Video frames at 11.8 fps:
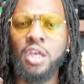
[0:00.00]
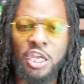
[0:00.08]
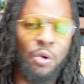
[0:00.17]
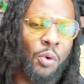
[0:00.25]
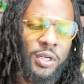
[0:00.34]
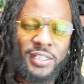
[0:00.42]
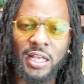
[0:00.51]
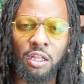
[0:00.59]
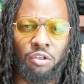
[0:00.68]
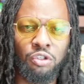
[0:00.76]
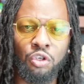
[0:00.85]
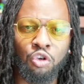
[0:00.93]
He wants to stay
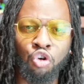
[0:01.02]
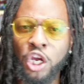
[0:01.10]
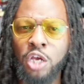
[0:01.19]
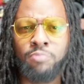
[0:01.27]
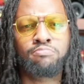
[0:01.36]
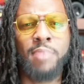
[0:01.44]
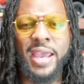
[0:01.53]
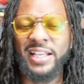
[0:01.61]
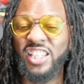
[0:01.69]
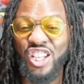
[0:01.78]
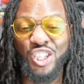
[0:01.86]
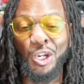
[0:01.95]
close to the crib.
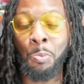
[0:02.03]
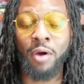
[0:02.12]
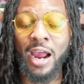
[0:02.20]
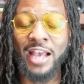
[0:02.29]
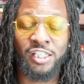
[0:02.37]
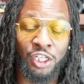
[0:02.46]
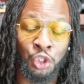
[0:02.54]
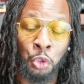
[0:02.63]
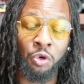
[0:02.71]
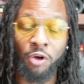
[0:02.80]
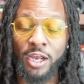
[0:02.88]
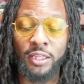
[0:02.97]
Makes sense. And Nebraska is
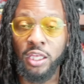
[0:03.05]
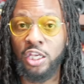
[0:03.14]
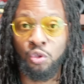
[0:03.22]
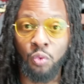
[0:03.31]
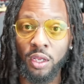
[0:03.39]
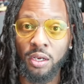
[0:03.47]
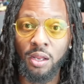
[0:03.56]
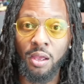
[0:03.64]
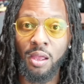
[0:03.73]
doing great things with